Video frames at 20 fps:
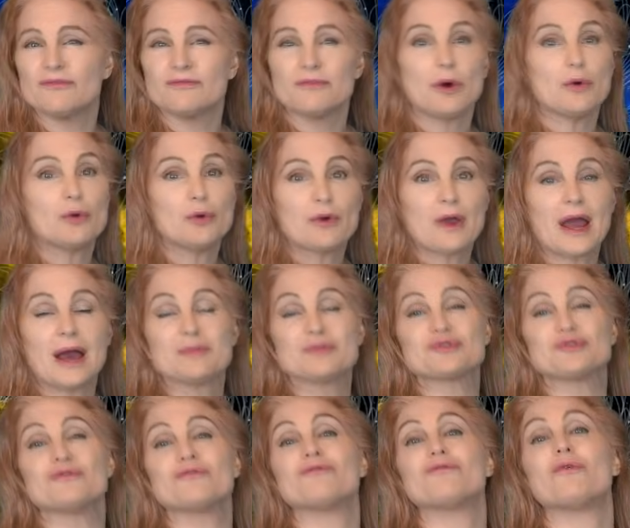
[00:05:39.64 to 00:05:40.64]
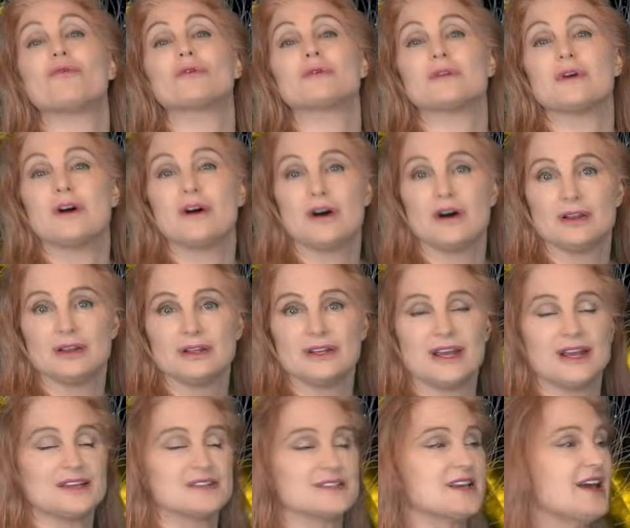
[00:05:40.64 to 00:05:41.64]
photo capture for the
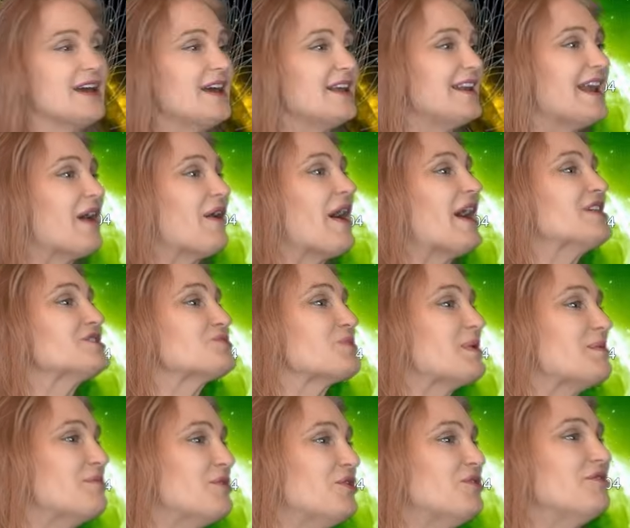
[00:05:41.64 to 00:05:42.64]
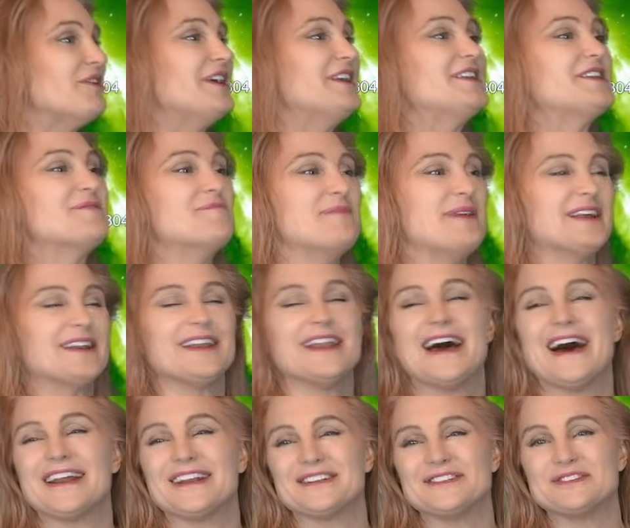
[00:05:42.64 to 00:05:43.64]
holidays. Now, as we move into
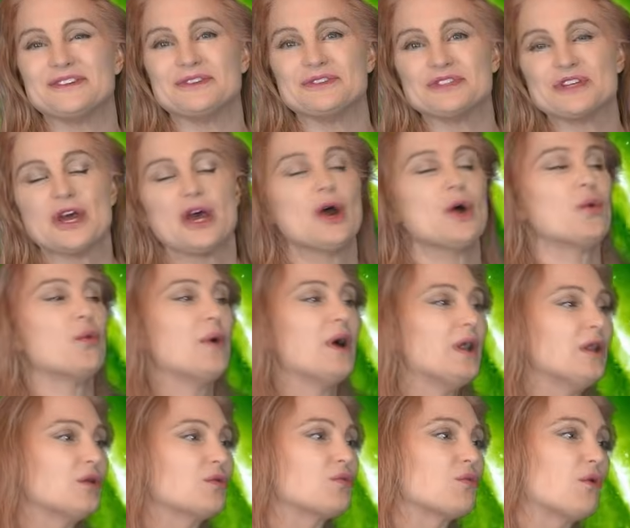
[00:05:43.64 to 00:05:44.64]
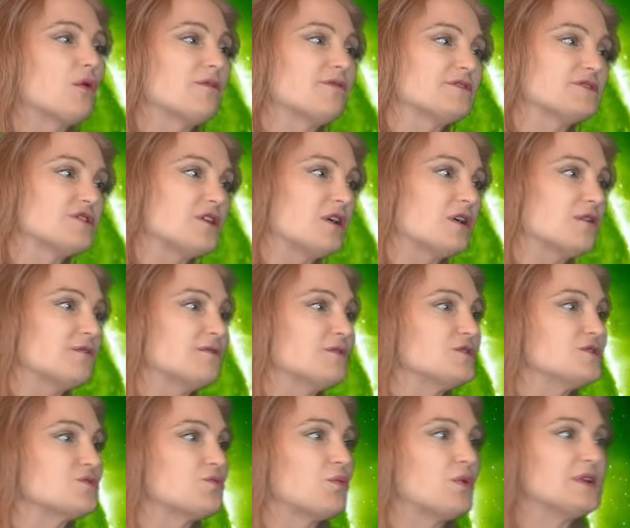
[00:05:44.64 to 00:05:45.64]
mid-latitudes, well, aurora
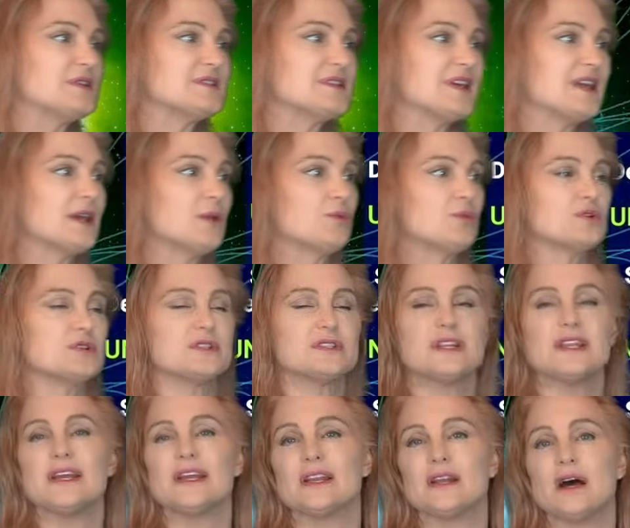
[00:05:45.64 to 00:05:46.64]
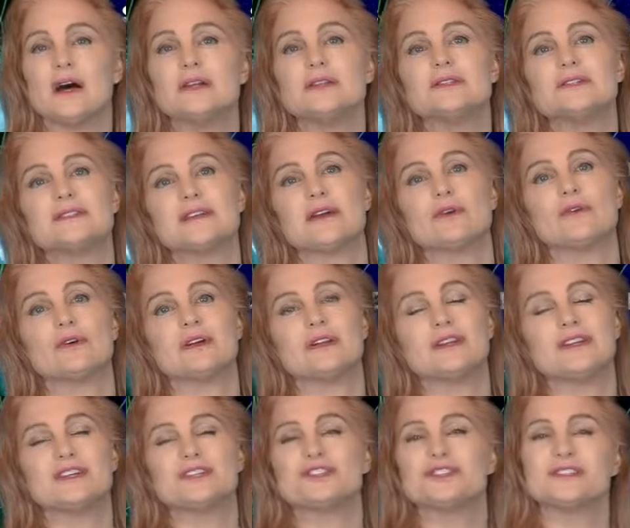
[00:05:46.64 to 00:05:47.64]
photographers, once again, we're sitting at unsettled
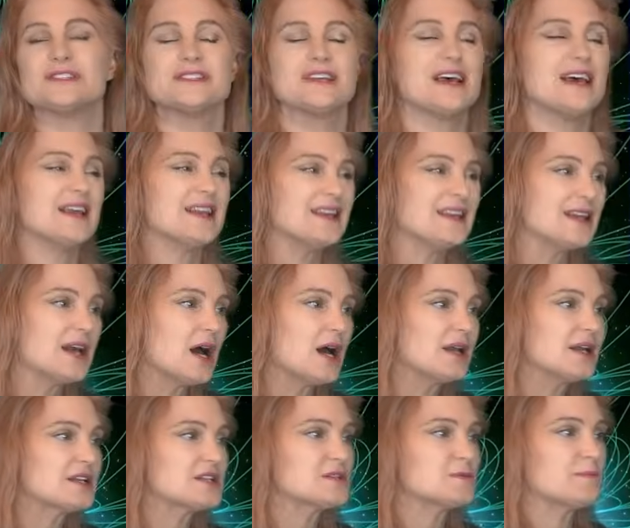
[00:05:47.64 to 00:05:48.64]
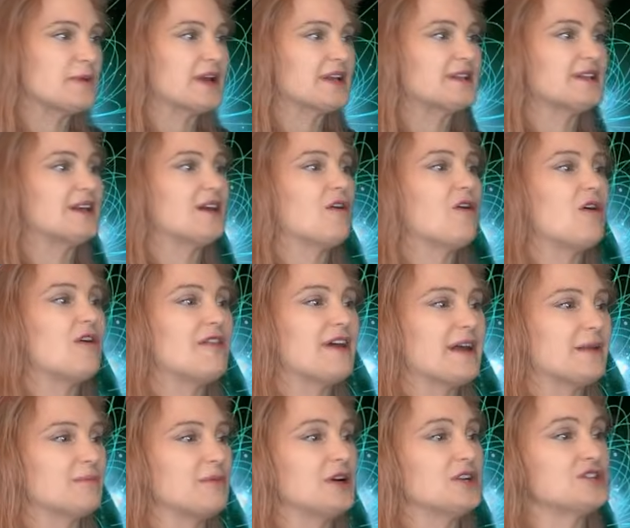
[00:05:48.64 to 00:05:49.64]
conditions, not expecting all
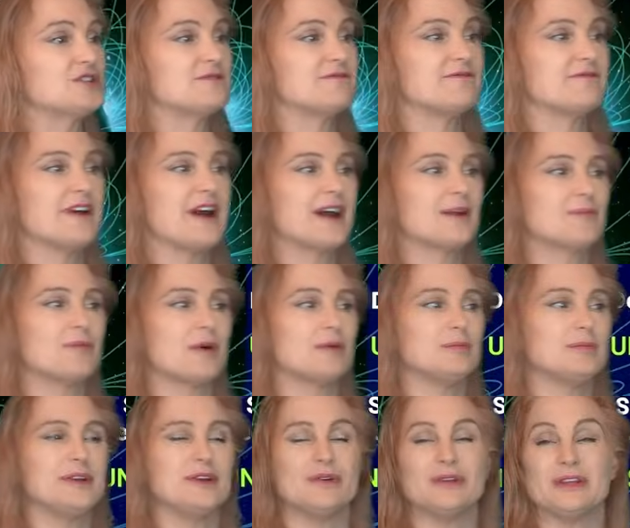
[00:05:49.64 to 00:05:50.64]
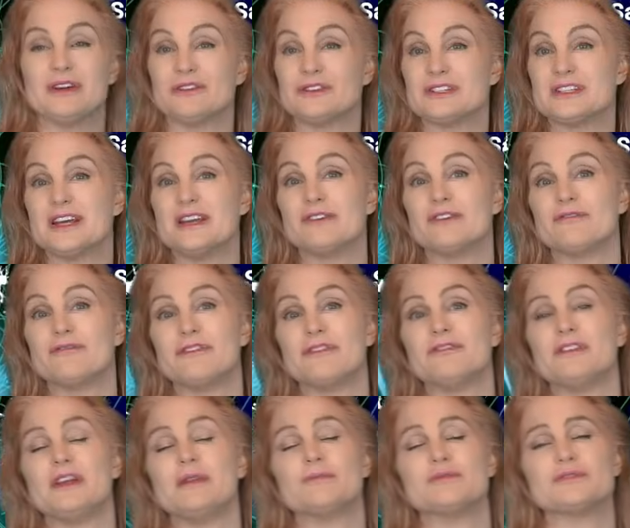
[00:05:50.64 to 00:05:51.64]
that much. In fact, probably only a 10 to
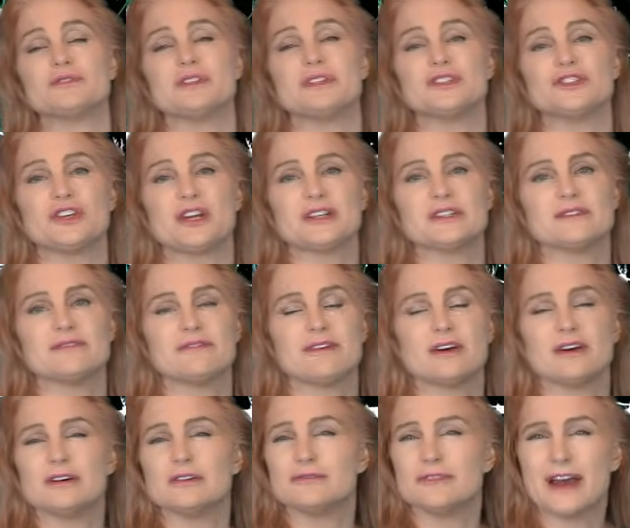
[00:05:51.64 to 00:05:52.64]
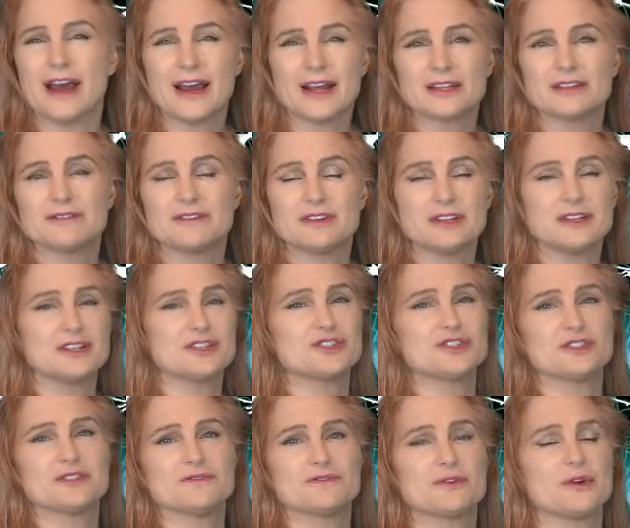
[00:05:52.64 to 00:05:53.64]
15% chance of active
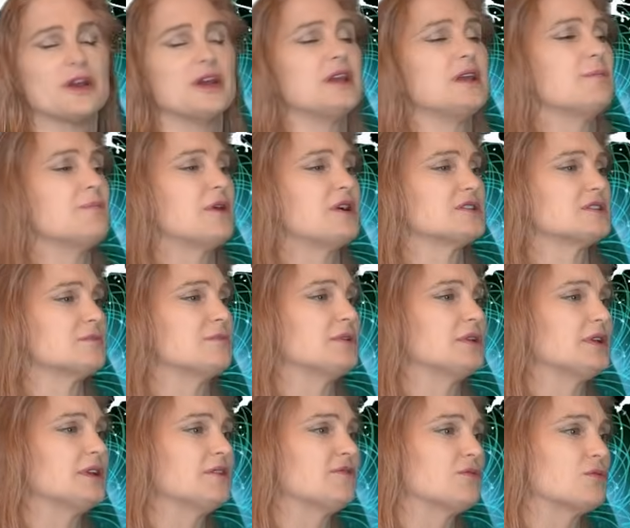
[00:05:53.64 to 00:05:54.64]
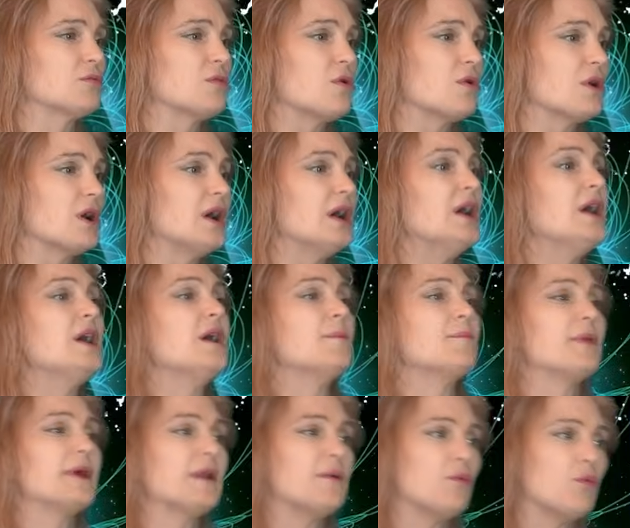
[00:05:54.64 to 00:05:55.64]
conditions for any possibility of aurora.
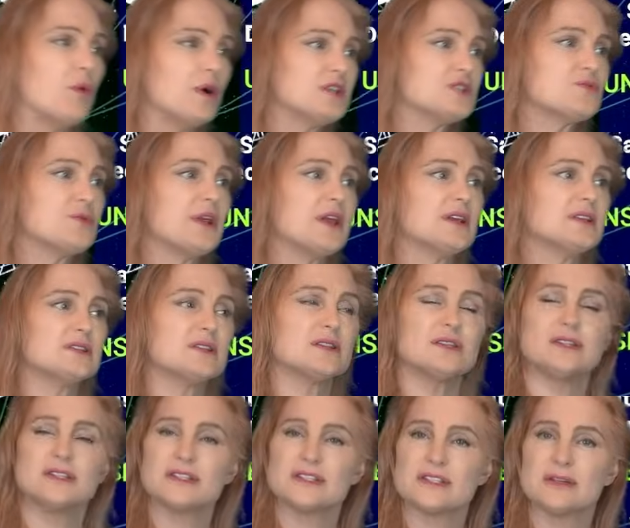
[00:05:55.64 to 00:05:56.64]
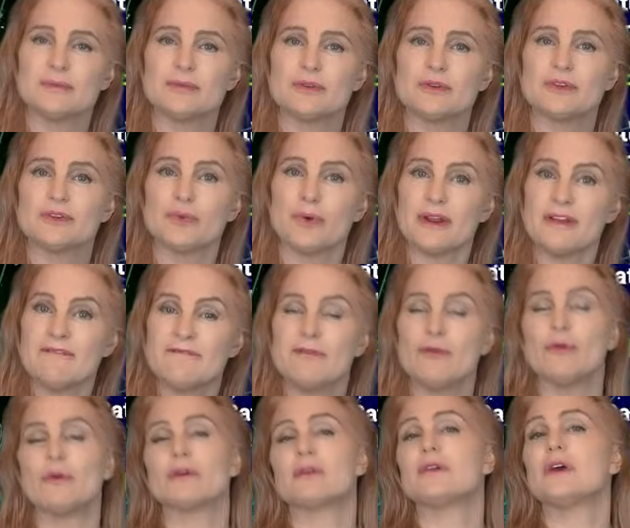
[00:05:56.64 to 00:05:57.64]
But once we get to the December
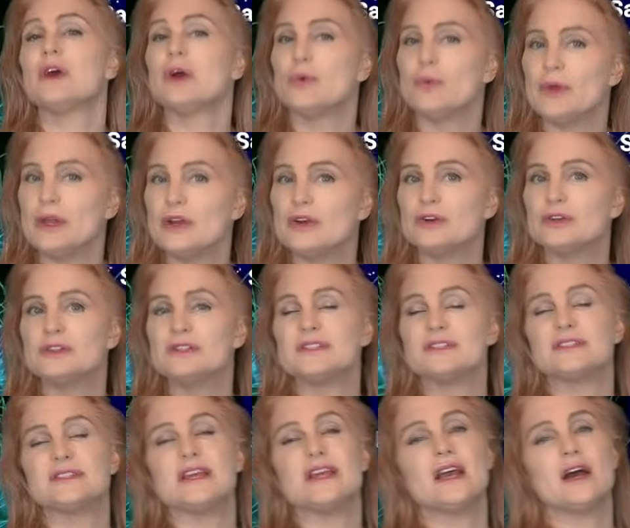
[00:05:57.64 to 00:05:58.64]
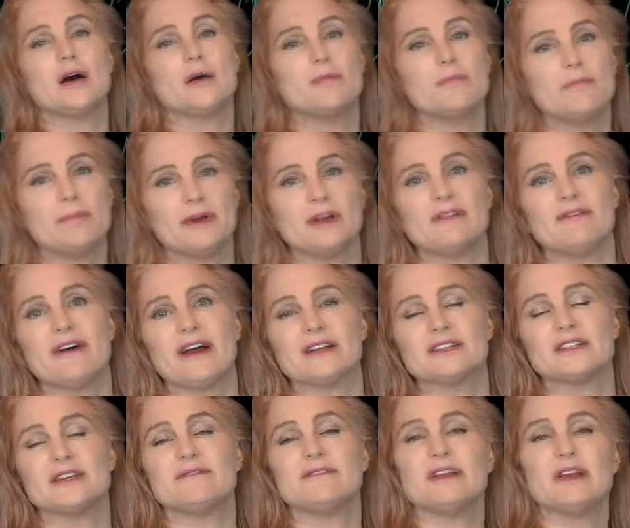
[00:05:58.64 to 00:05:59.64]
24th, we could see a bit of
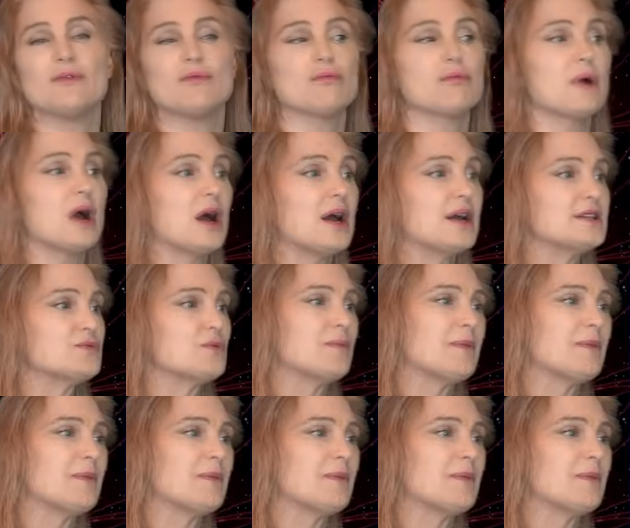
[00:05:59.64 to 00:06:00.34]
activity rise.